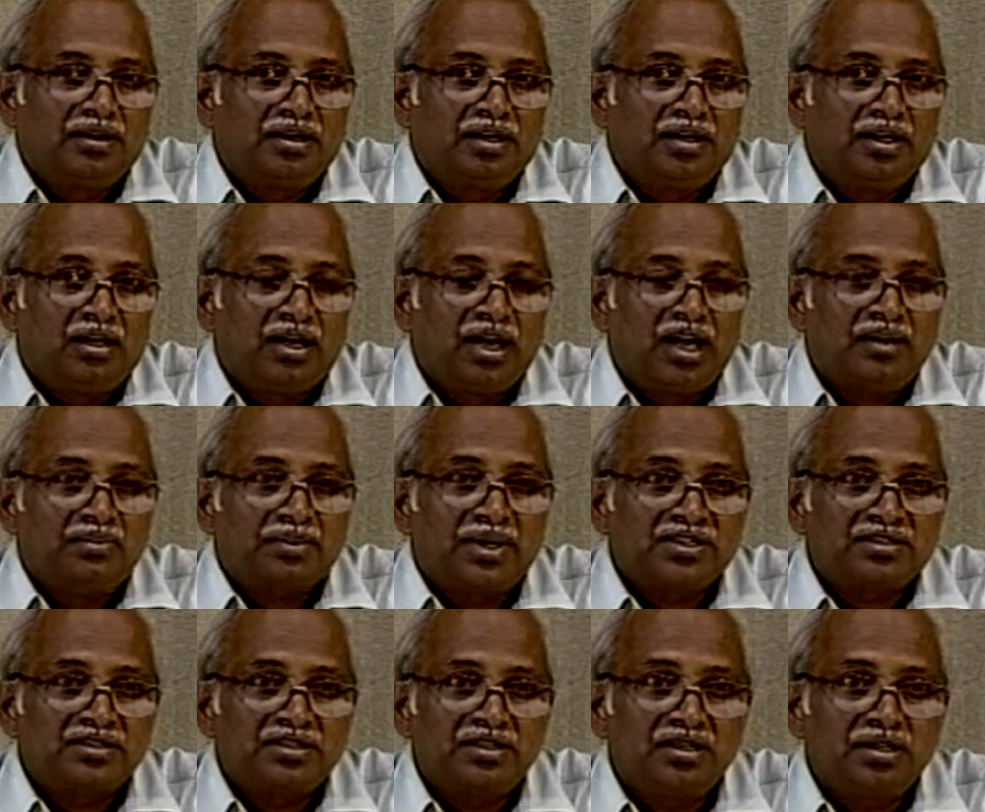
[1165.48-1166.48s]
I am
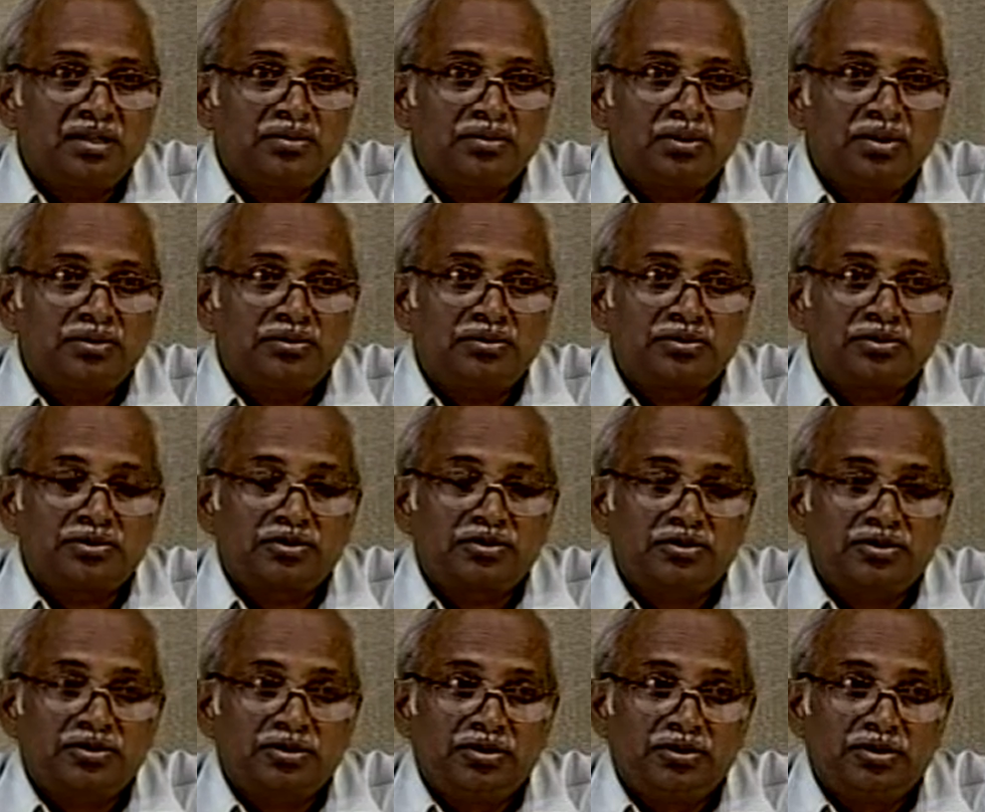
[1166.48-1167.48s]
asking about
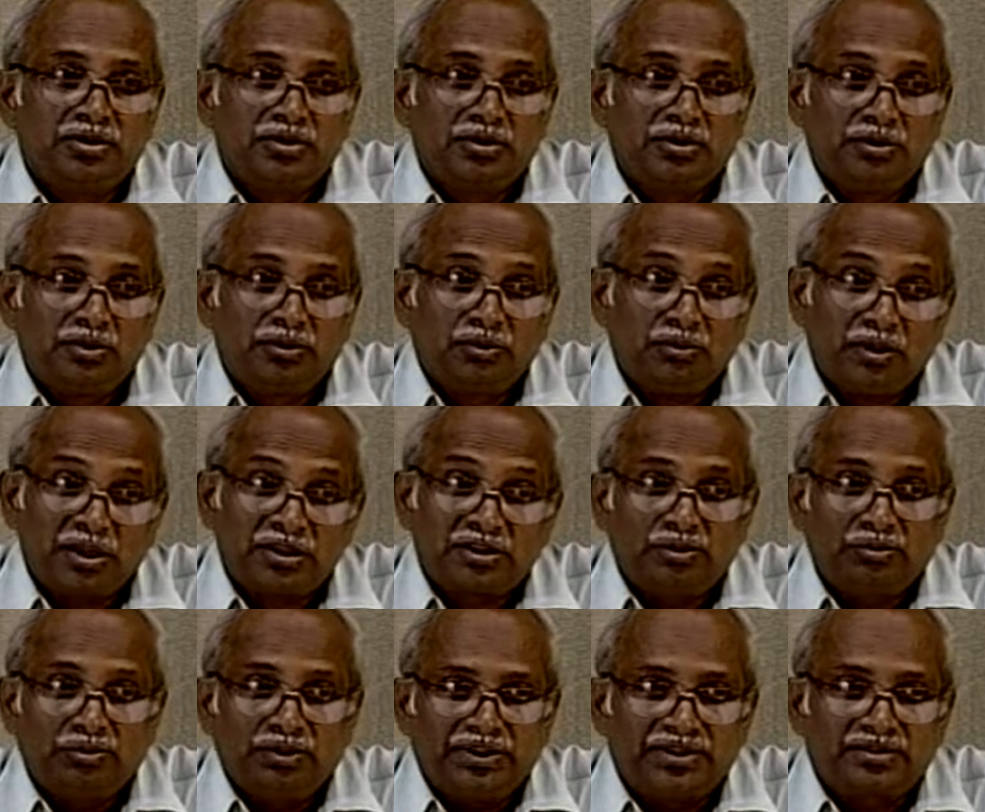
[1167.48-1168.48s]

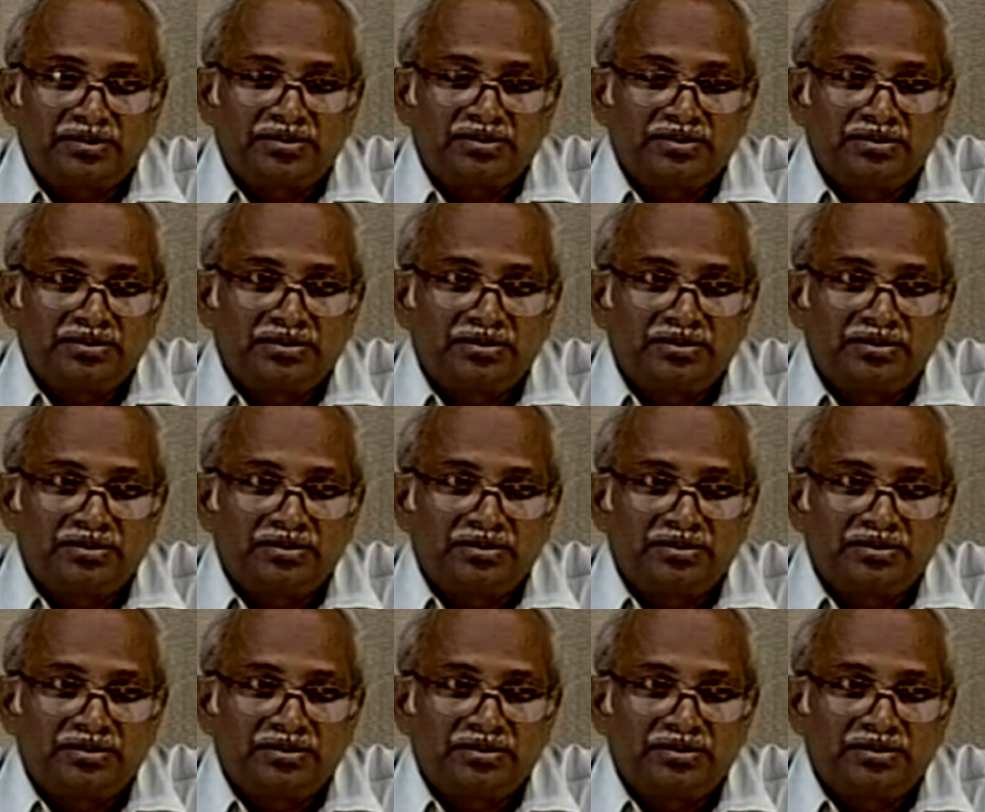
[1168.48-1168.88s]
waterways.